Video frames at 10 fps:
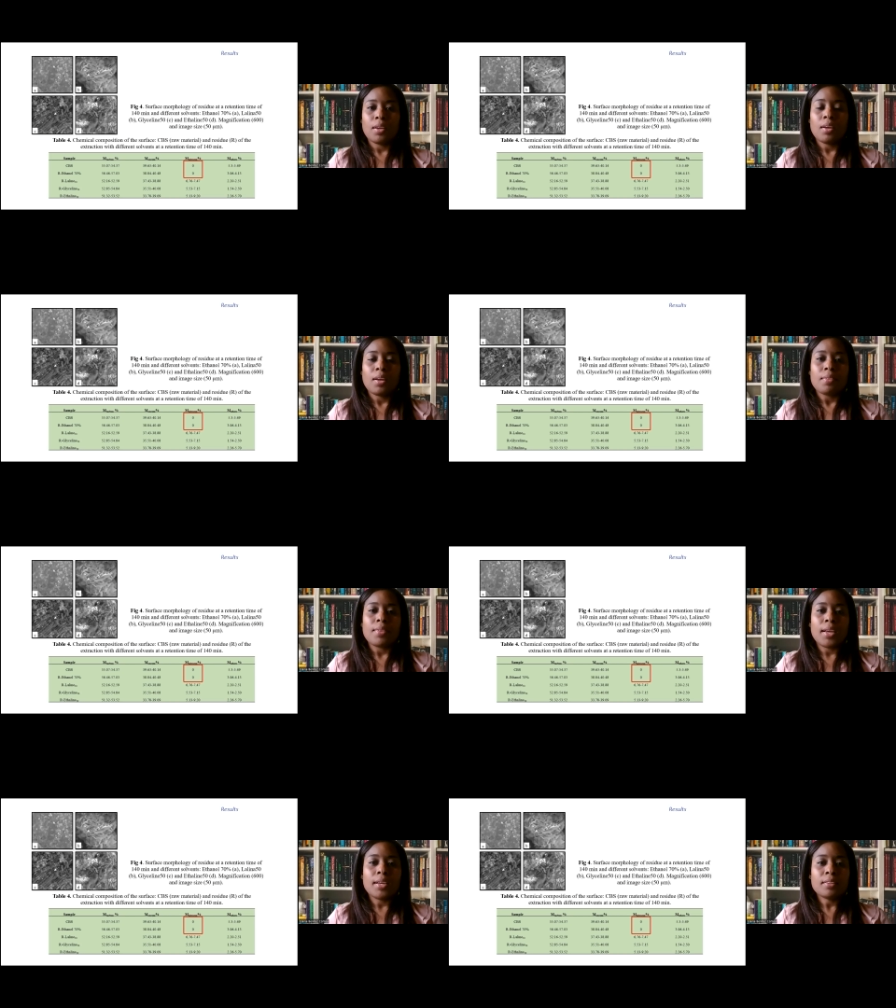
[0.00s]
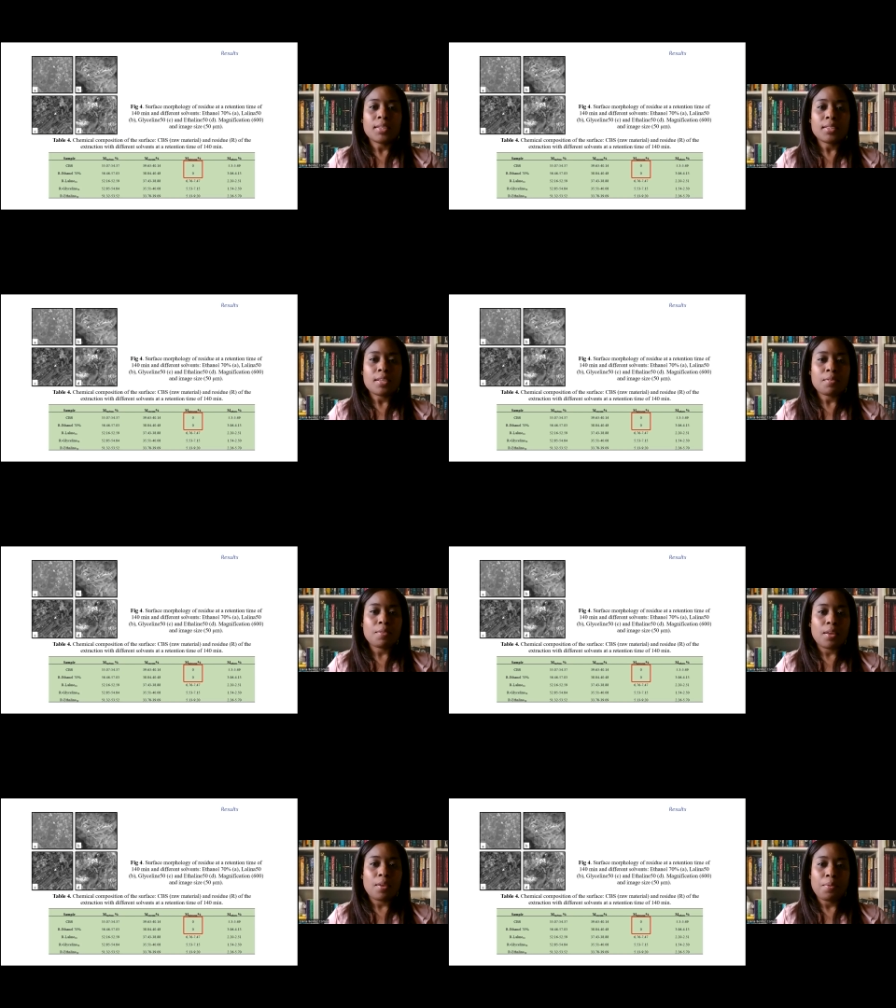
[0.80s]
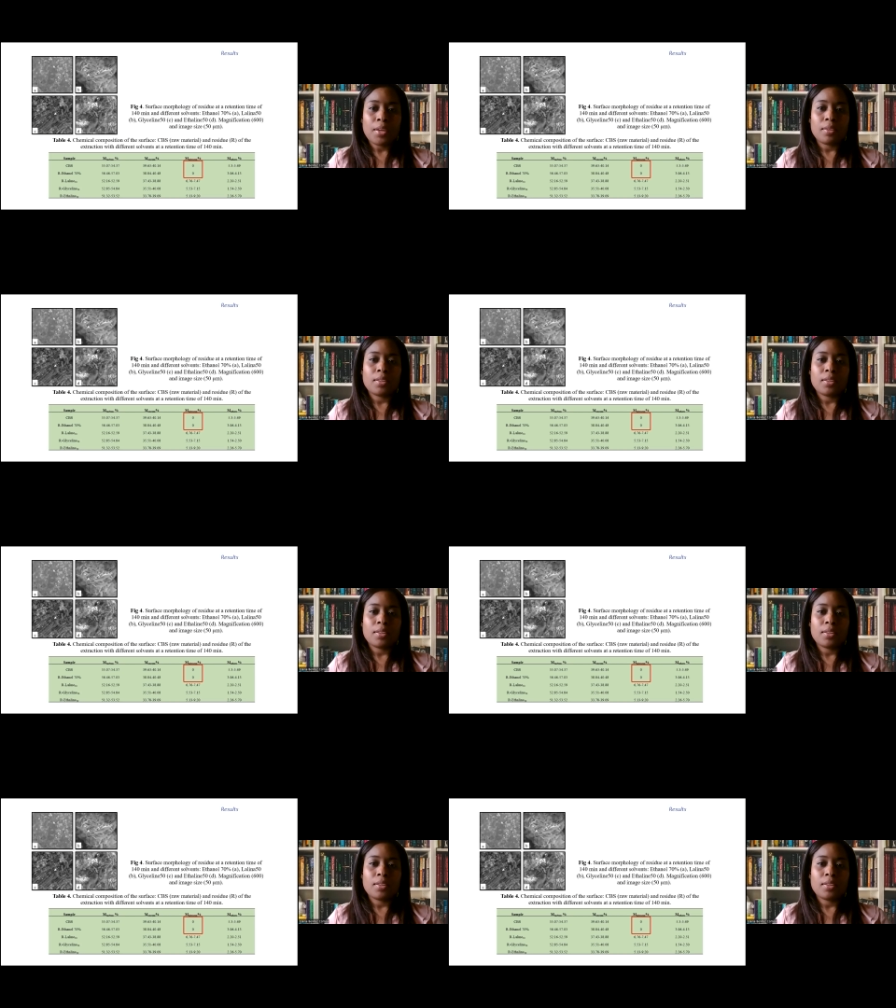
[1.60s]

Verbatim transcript: The interesting thing